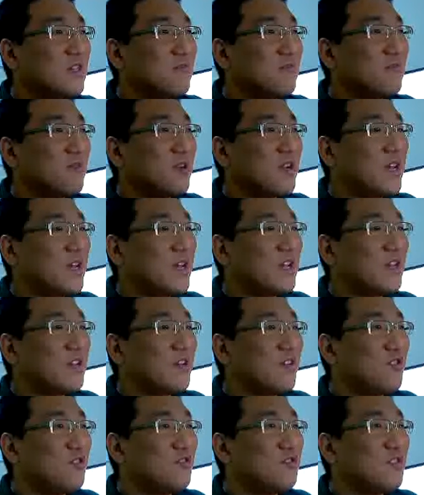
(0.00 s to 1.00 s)
play
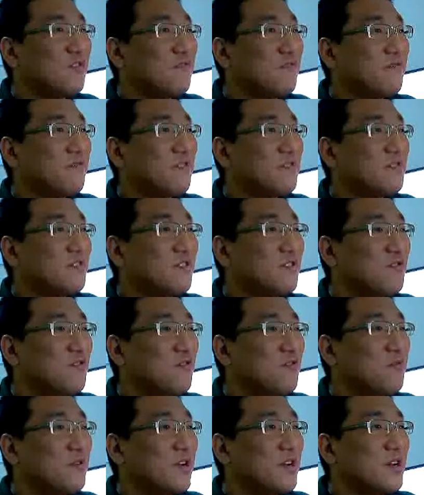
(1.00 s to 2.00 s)
all different
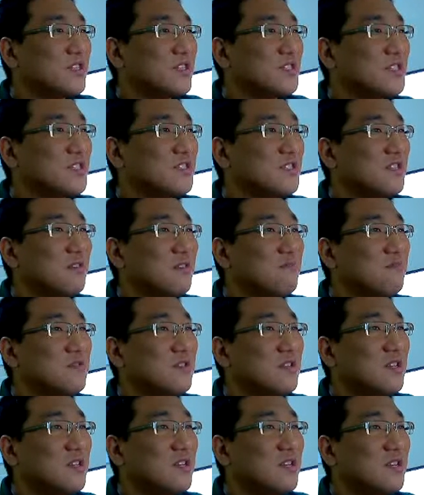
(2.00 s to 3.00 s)
operating systems.
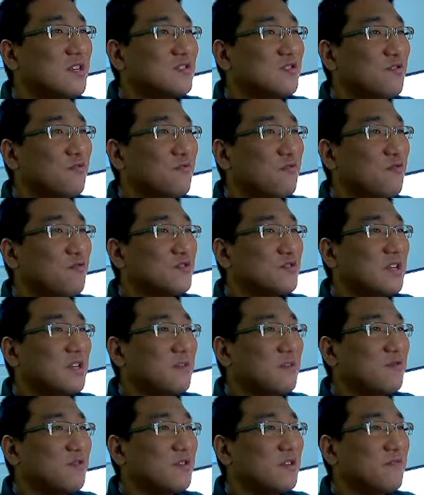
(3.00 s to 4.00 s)
So for
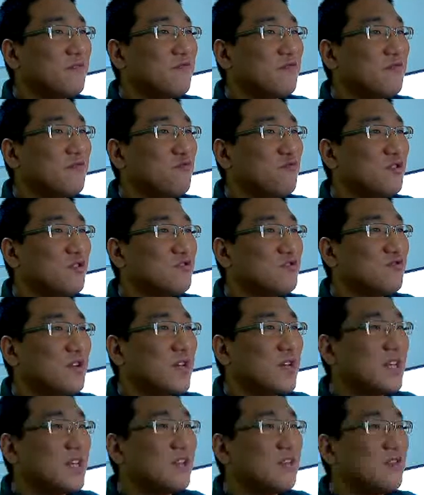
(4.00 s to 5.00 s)
example, if you want to
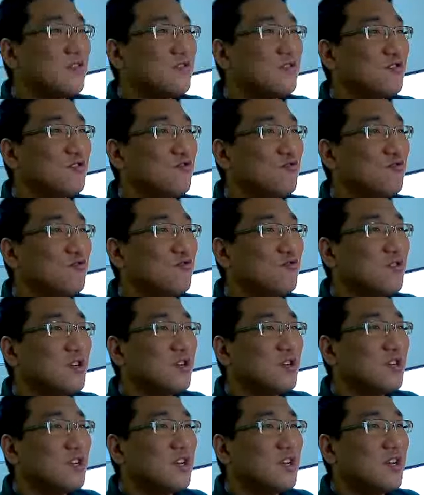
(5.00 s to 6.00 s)
add a new
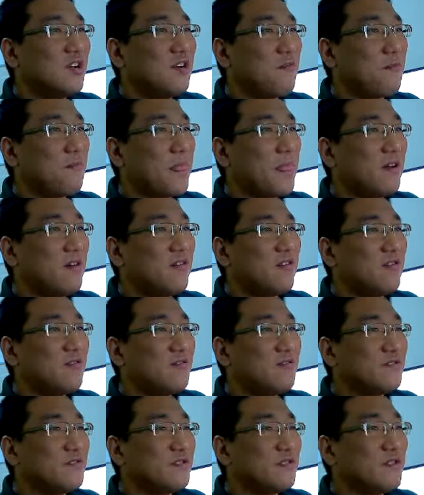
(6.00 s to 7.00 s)

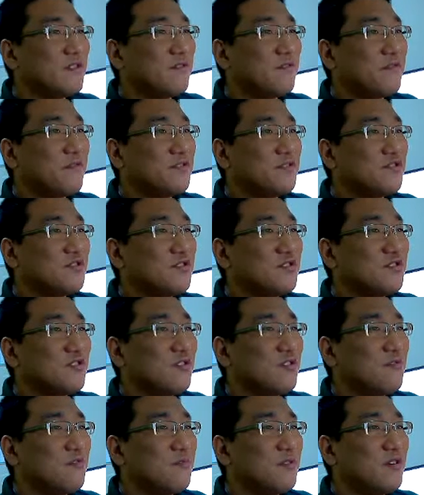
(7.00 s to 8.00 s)
the version
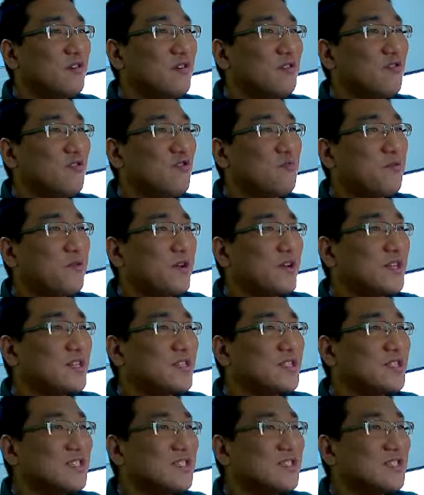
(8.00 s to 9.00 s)
of the operating
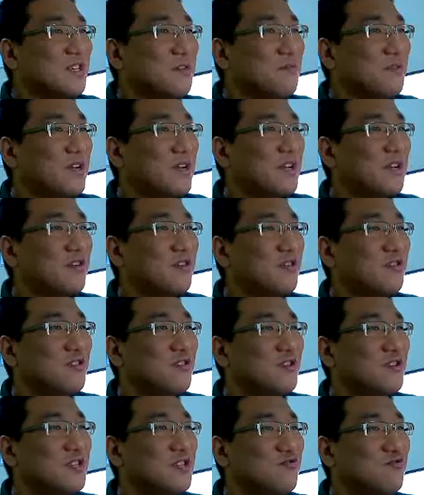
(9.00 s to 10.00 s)
system like
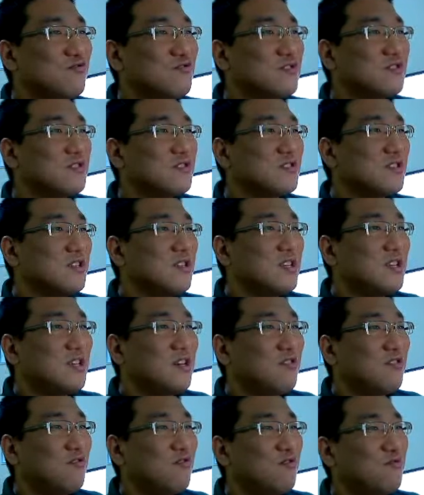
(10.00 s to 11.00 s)
Linux
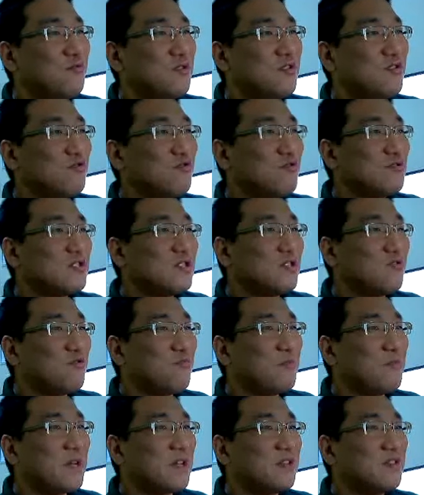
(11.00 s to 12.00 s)
or Windows or Mac